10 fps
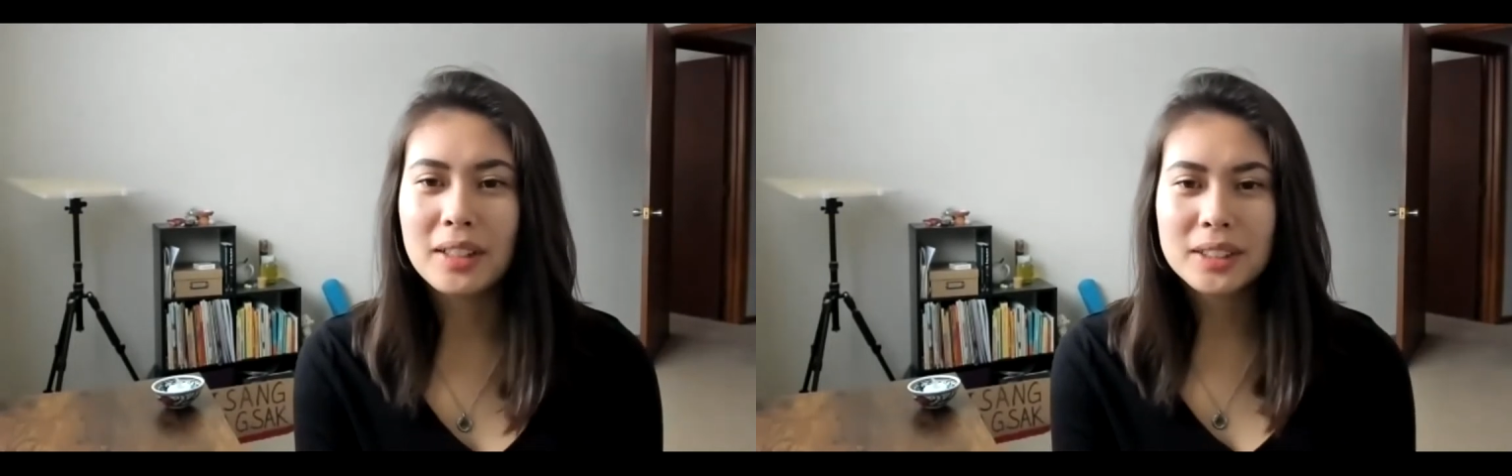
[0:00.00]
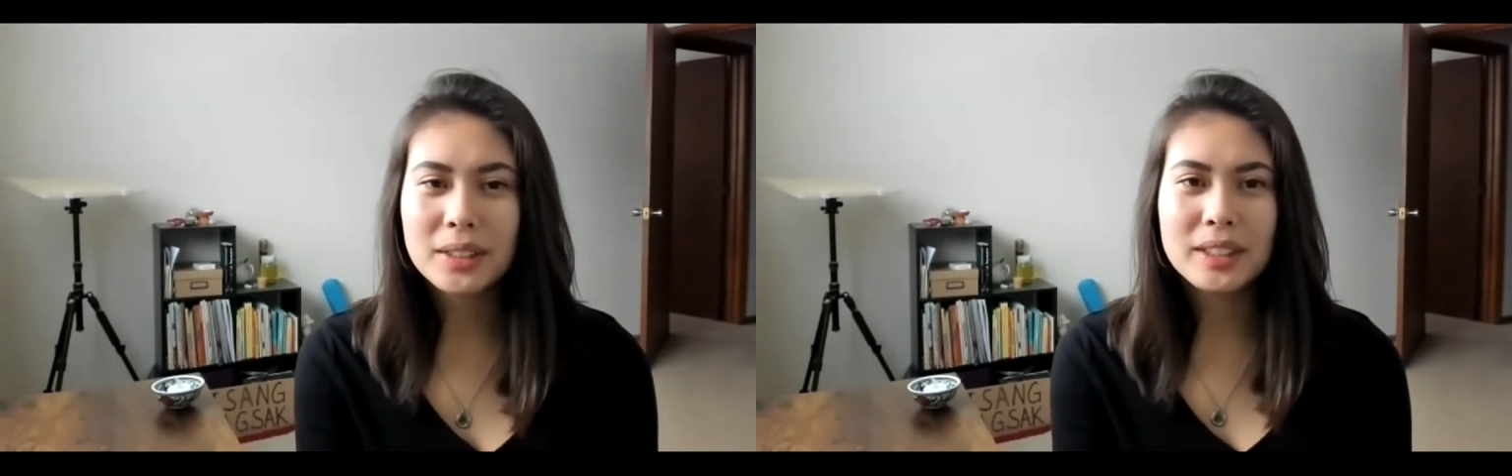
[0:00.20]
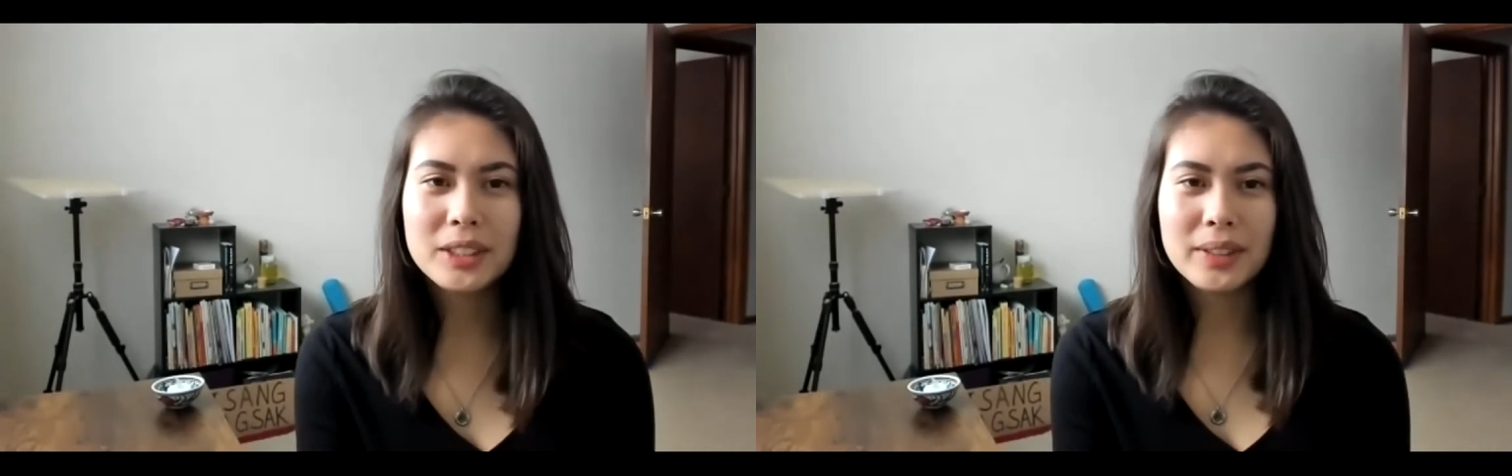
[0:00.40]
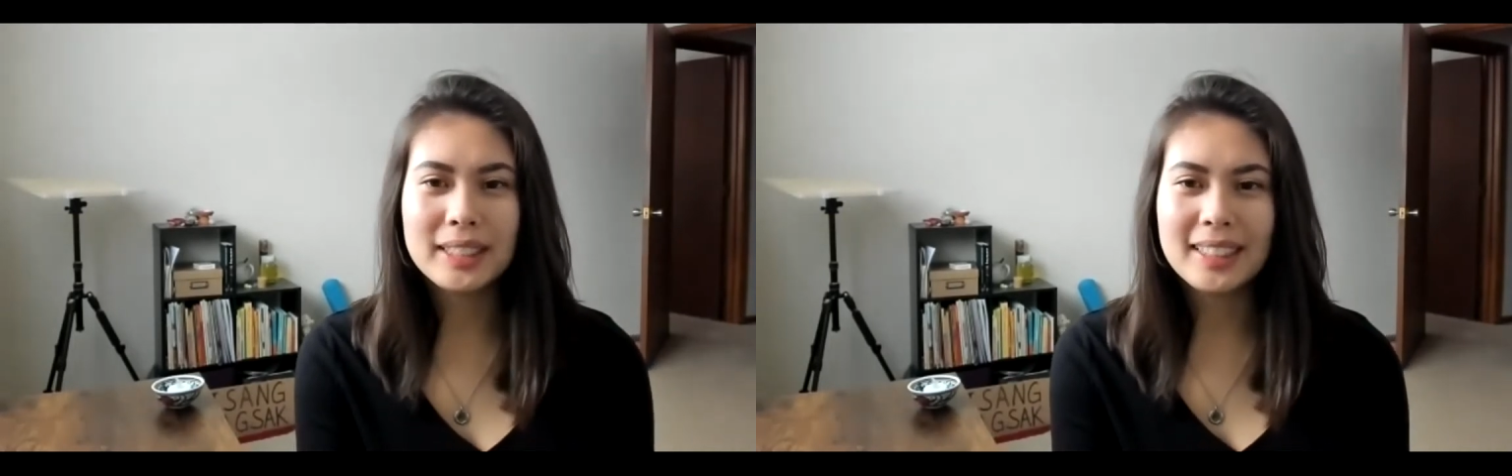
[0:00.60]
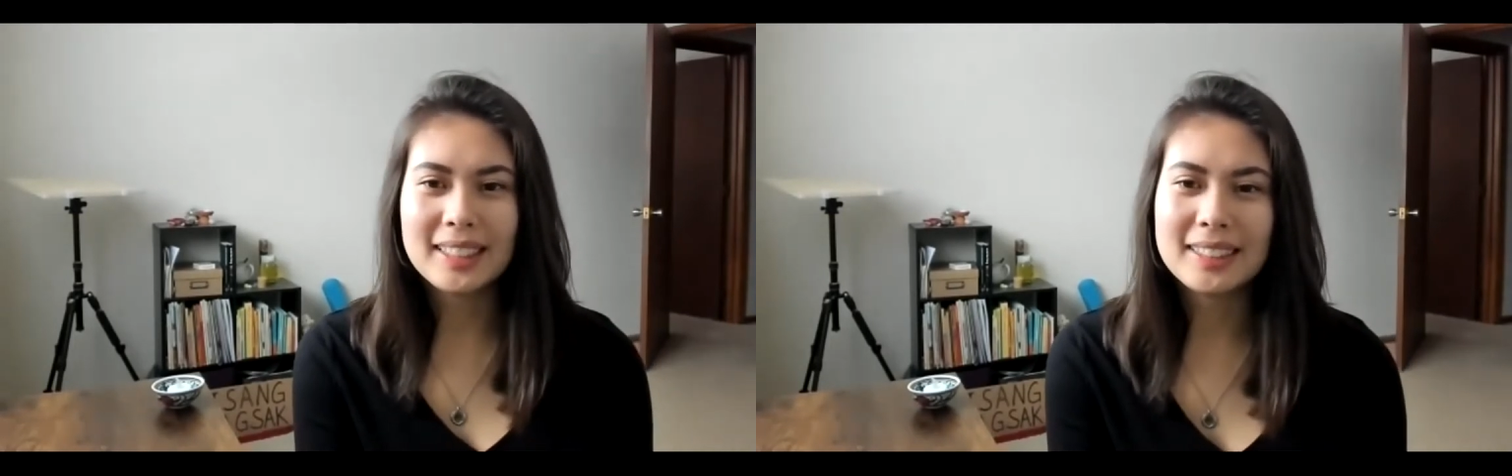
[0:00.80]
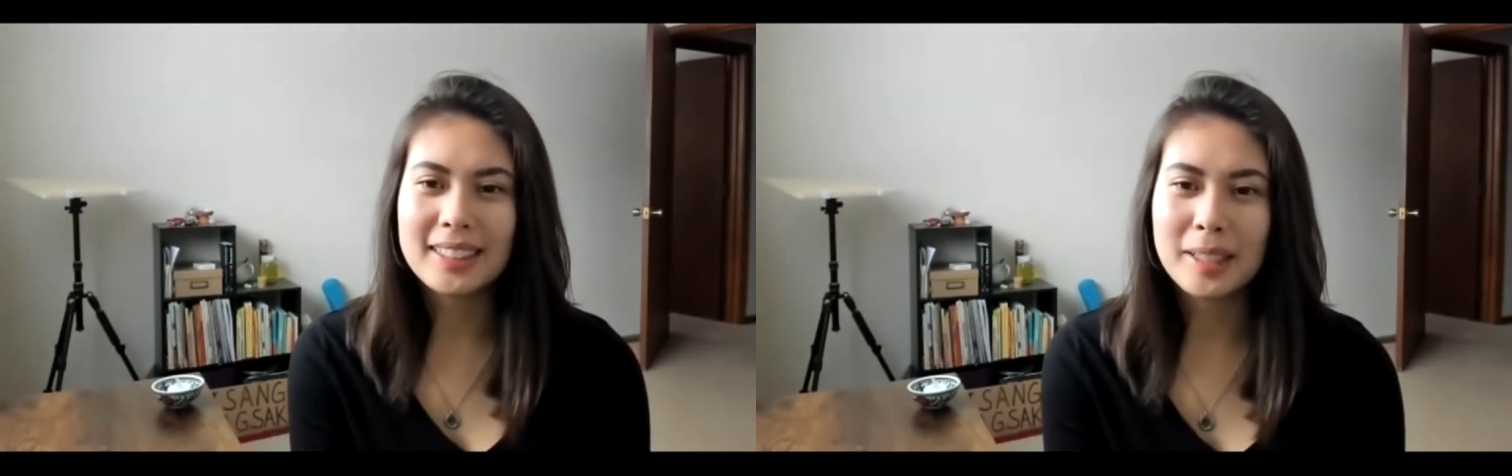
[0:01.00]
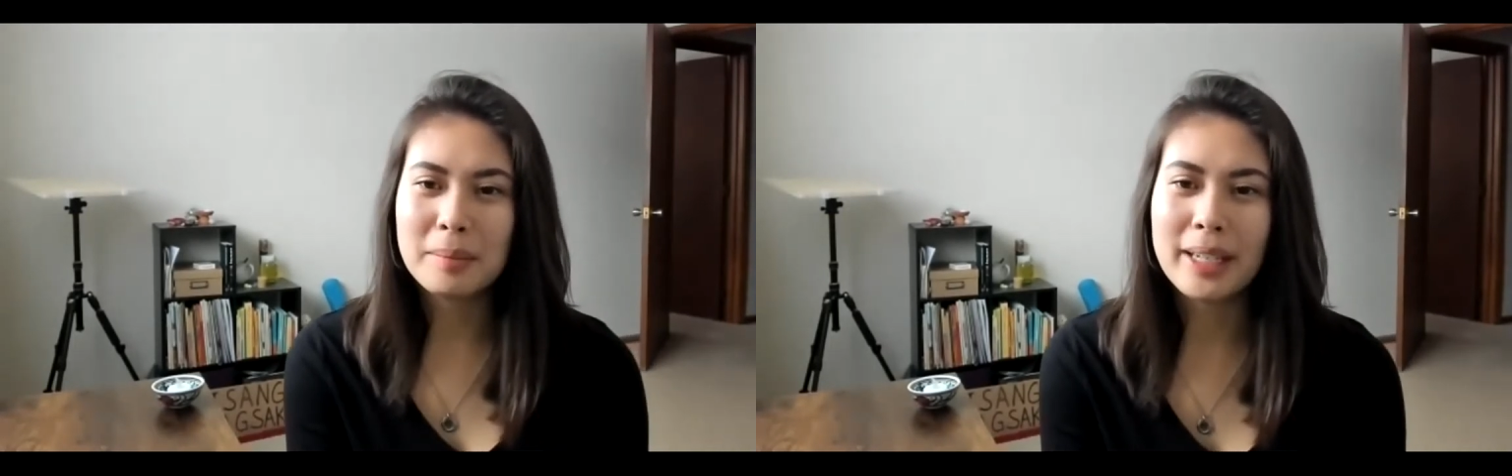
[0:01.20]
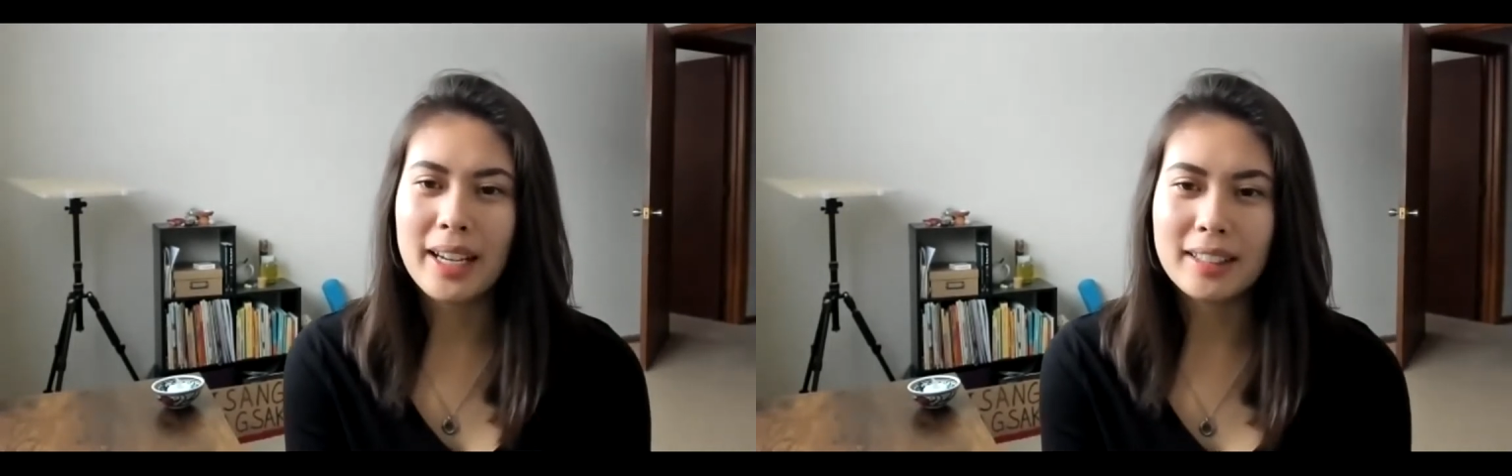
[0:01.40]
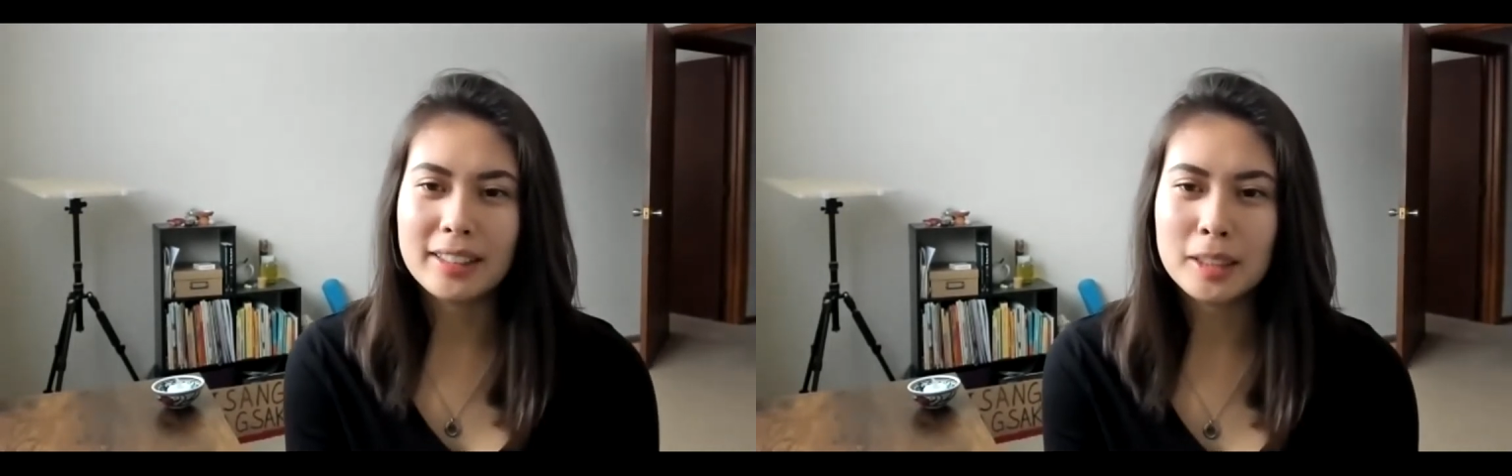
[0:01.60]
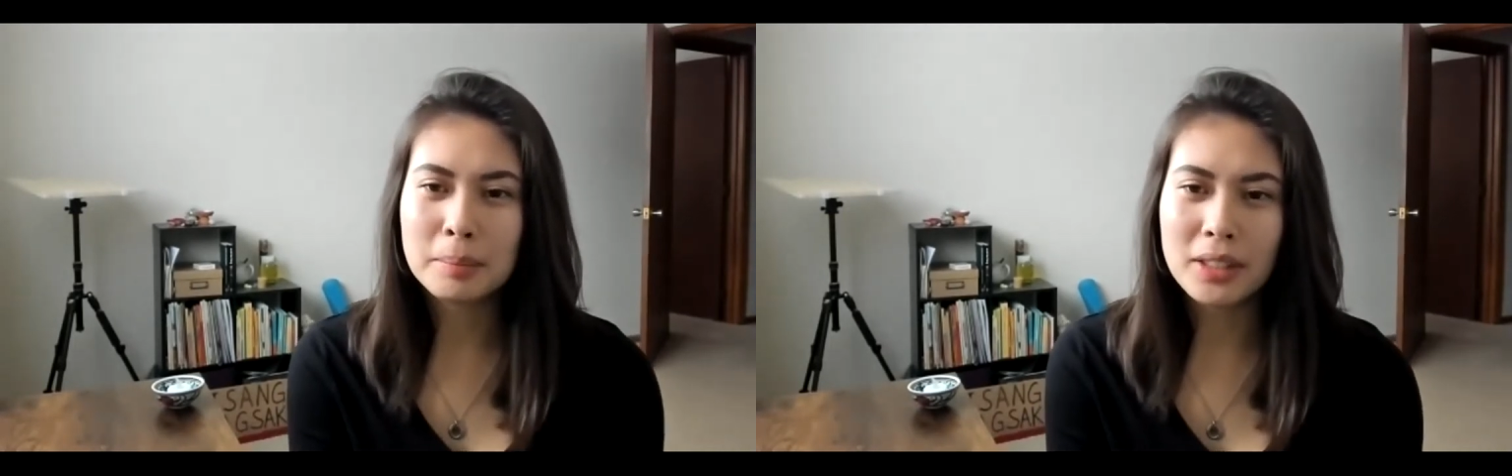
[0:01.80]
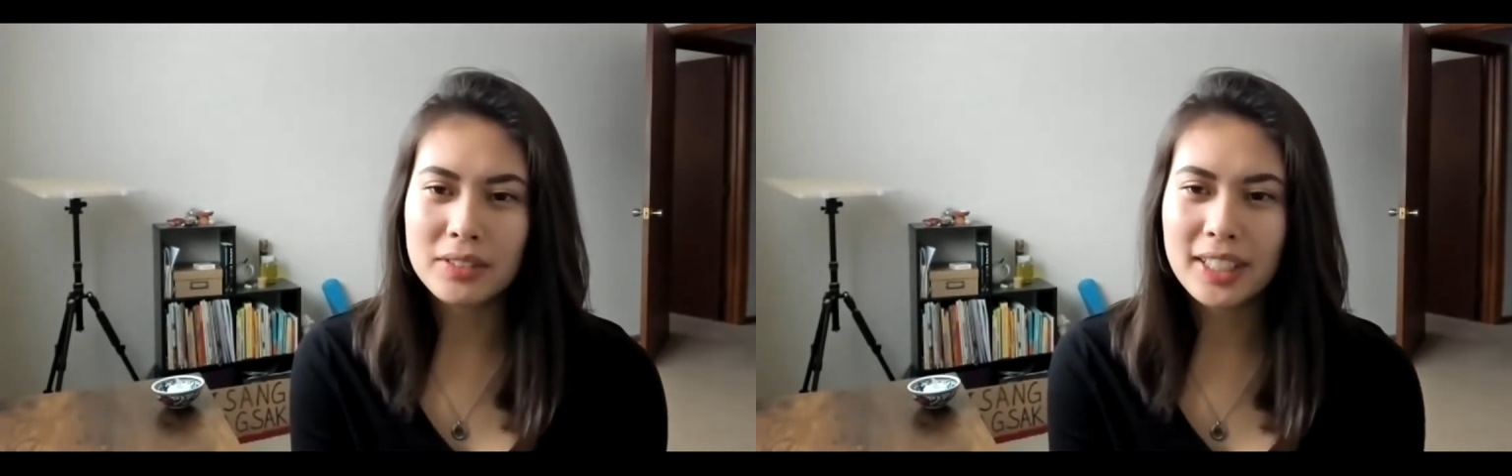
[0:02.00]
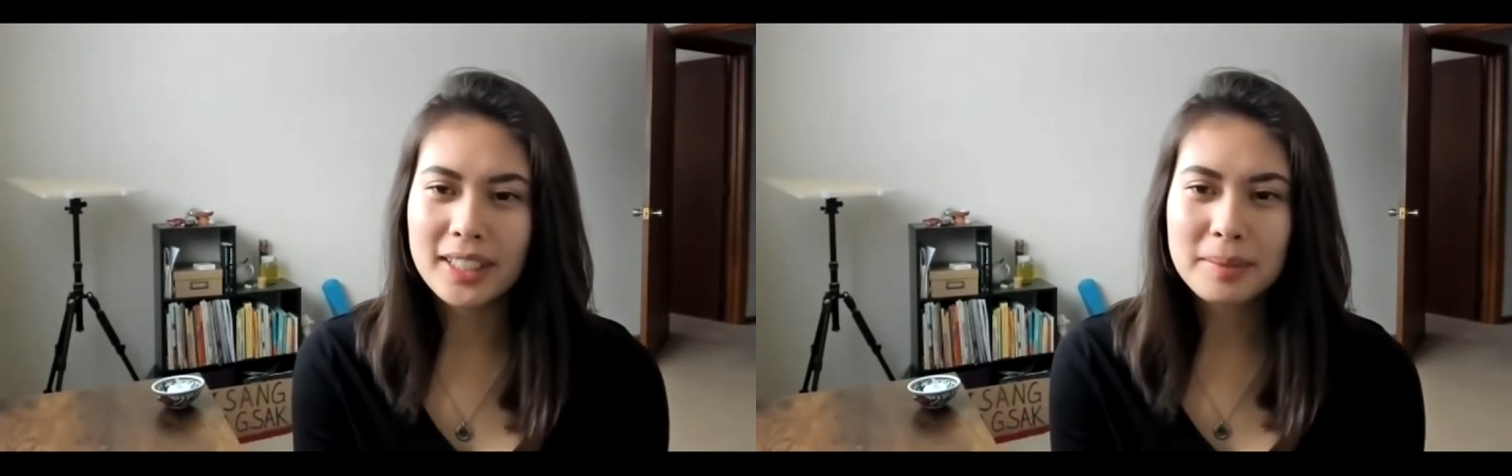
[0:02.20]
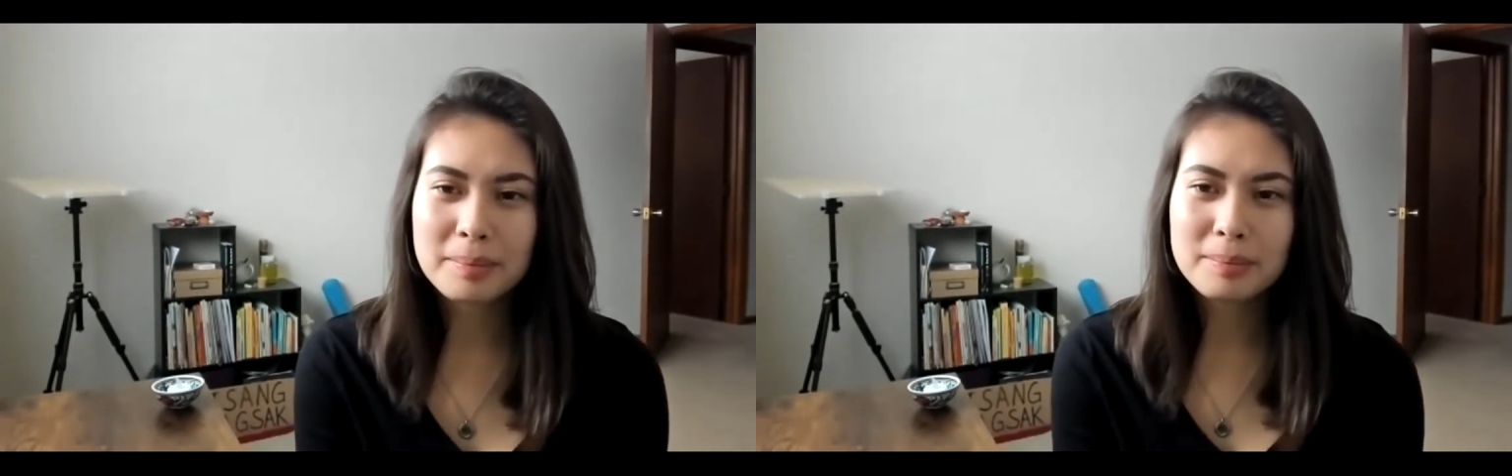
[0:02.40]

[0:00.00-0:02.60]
also enjoy dancing by Alice Pulver.